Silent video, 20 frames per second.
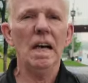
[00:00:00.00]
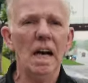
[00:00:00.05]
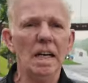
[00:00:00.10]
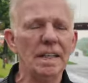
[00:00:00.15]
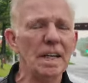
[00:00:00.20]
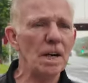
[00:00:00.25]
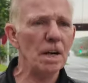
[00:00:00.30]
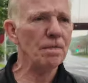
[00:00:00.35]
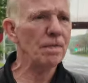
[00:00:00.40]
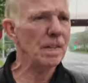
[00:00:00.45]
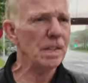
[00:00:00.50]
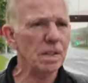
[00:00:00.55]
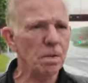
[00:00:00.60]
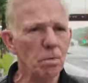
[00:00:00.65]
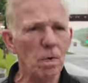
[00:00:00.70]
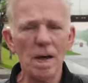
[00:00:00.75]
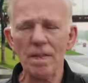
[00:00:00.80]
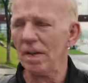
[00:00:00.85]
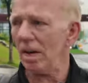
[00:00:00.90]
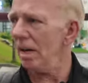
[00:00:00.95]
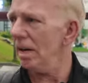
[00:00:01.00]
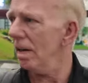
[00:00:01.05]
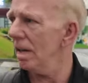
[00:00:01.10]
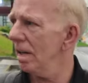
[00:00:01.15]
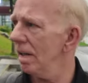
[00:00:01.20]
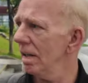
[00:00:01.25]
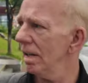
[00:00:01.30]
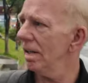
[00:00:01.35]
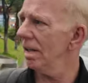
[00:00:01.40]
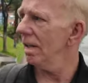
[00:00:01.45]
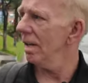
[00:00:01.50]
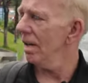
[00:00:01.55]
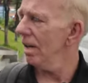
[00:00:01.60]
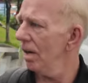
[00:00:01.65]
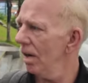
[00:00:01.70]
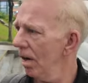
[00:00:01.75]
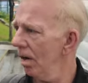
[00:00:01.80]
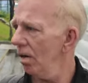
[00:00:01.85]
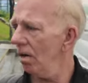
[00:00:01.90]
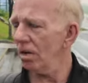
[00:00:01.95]
I don't know if it's the weather
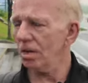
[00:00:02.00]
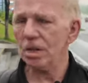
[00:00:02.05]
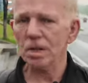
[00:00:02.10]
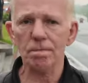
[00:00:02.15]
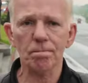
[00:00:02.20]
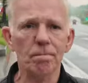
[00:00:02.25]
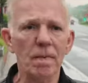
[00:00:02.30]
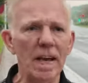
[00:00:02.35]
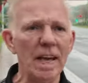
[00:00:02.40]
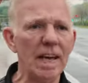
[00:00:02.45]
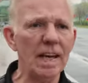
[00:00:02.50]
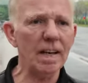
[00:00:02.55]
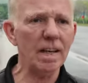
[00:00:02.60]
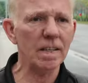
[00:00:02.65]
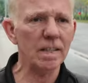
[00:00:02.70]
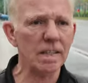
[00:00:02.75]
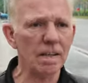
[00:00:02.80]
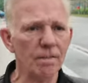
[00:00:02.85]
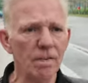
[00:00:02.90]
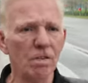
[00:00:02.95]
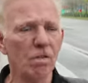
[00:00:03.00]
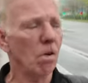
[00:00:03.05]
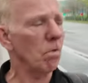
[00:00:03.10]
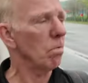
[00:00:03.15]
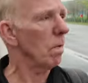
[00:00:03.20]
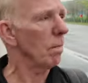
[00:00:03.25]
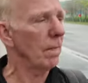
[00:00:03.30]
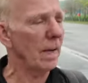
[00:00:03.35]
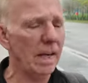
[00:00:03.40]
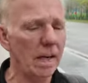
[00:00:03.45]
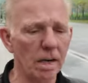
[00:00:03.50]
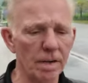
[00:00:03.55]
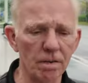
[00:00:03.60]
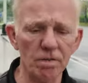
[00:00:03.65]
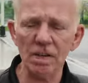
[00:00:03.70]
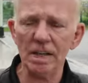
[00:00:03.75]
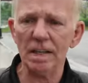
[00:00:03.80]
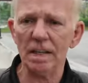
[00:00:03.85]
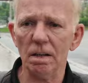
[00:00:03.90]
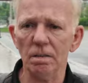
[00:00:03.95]
or just me, something wrong with me, I
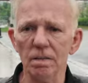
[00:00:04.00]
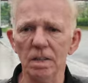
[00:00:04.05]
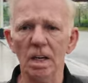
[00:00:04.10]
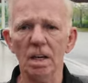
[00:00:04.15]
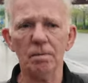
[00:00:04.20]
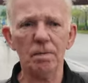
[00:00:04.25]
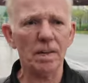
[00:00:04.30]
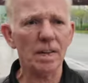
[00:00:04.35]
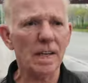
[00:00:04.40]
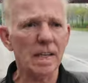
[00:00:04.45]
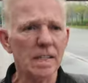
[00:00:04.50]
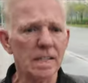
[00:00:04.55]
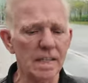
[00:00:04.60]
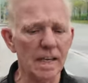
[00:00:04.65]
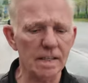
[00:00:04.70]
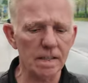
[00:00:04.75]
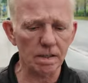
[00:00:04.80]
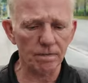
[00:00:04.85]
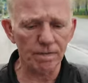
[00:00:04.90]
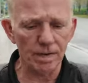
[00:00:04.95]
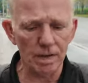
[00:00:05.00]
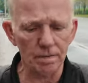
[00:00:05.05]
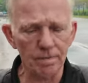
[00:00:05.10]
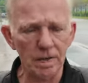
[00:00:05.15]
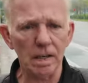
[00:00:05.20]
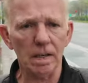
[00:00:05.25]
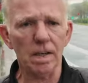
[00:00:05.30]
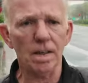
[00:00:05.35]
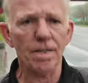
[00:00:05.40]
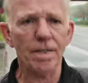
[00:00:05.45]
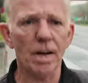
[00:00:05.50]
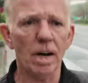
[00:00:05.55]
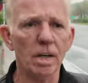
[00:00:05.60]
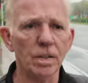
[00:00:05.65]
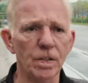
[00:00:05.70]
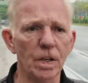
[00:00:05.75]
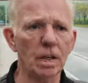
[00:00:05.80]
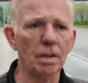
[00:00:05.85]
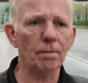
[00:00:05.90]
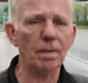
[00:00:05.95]
really don't know, but these days I feel a bit
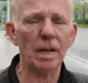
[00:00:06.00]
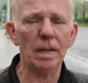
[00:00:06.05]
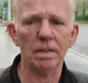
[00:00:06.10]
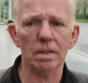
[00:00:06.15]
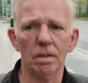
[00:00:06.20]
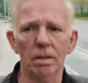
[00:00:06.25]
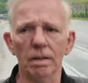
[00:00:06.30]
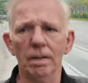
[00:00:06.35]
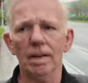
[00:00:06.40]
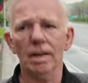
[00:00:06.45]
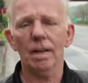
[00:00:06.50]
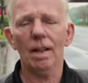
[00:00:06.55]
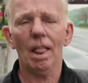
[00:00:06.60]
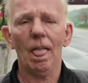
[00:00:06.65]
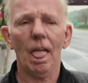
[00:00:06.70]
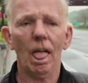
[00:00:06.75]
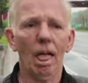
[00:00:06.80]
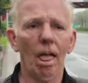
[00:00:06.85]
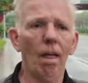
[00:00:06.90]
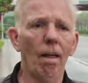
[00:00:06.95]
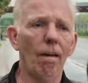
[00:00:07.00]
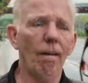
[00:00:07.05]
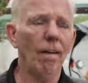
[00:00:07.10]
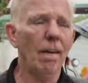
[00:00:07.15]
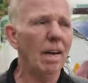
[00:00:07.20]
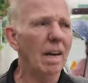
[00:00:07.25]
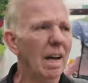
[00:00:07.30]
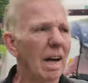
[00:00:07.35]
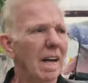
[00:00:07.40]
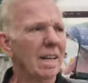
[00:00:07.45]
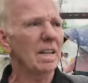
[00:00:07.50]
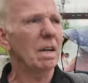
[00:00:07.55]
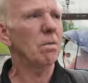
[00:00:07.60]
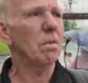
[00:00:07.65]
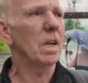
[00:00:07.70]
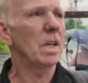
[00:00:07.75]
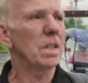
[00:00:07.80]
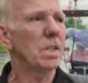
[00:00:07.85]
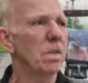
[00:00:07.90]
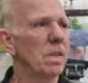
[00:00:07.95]
lethargic a bit, so I, uh, I don't
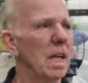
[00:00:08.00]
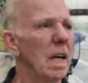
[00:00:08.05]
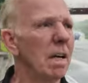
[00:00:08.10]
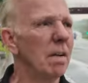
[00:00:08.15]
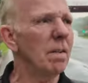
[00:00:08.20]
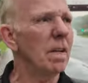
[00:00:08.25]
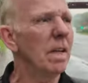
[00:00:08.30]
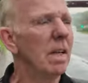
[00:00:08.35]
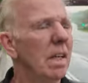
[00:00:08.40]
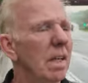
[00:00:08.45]
want to do that.